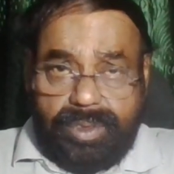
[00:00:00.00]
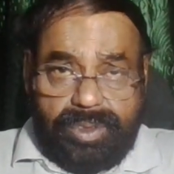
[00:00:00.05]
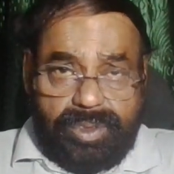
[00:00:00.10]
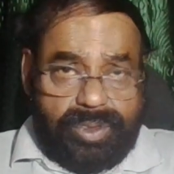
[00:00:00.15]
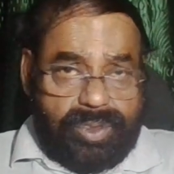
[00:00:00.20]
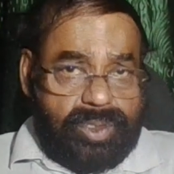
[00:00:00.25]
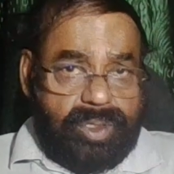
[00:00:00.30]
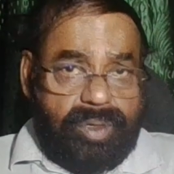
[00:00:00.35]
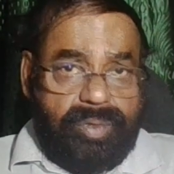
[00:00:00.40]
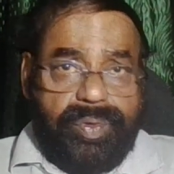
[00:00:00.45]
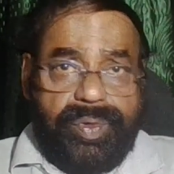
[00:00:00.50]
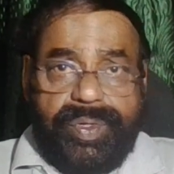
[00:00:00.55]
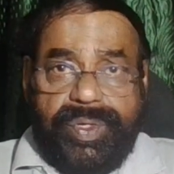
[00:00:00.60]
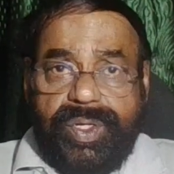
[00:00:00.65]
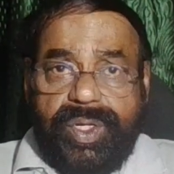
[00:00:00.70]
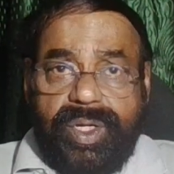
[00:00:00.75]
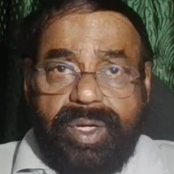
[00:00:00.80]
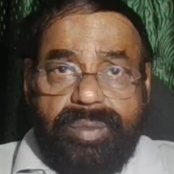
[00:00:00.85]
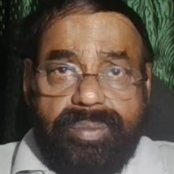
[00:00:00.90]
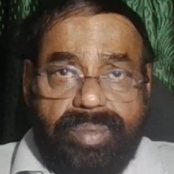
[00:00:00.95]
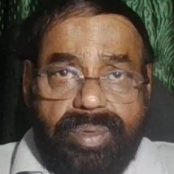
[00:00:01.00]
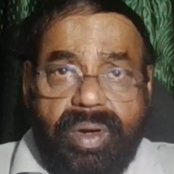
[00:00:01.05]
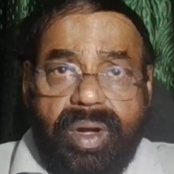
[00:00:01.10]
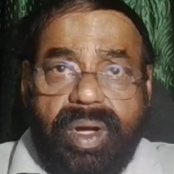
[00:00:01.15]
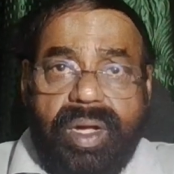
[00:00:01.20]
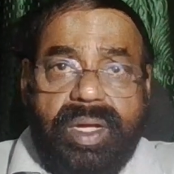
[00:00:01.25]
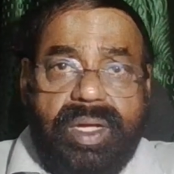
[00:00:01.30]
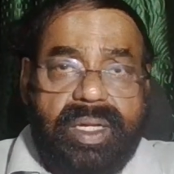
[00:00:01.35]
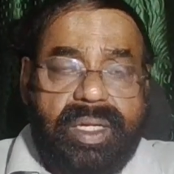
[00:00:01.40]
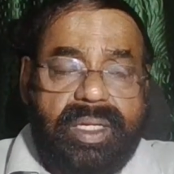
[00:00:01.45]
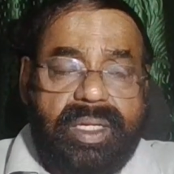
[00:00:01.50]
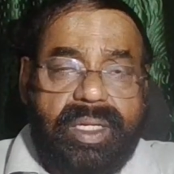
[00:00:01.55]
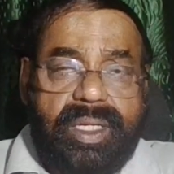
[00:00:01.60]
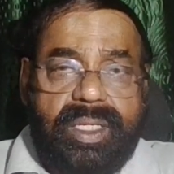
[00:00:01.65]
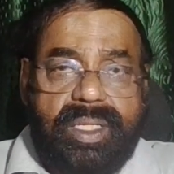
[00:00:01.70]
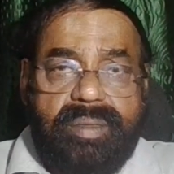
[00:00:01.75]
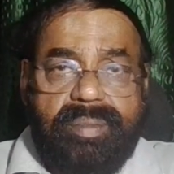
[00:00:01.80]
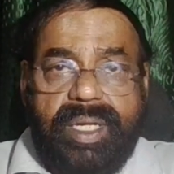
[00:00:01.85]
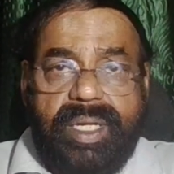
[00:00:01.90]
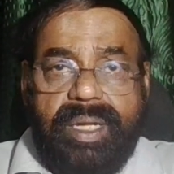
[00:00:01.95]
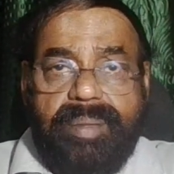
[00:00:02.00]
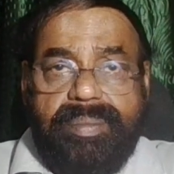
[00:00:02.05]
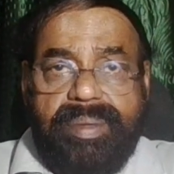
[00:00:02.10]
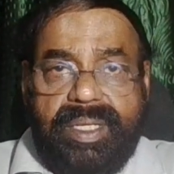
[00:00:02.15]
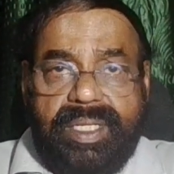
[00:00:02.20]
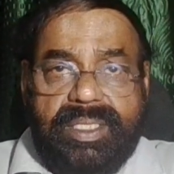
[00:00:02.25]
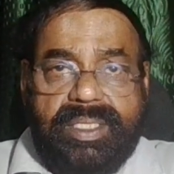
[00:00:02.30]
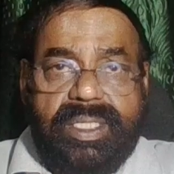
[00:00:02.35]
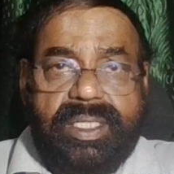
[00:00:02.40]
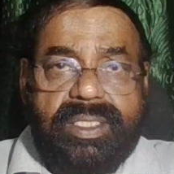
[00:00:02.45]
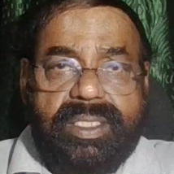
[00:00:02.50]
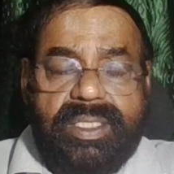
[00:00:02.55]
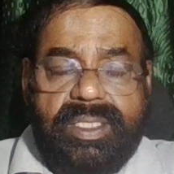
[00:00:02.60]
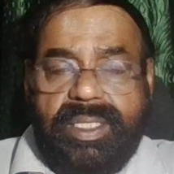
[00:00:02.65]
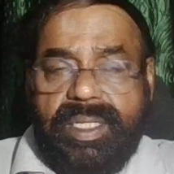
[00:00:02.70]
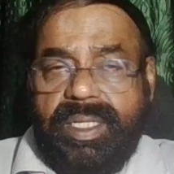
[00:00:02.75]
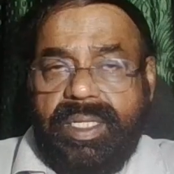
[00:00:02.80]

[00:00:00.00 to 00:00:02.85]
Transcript: Soviet Union broke into many pieces.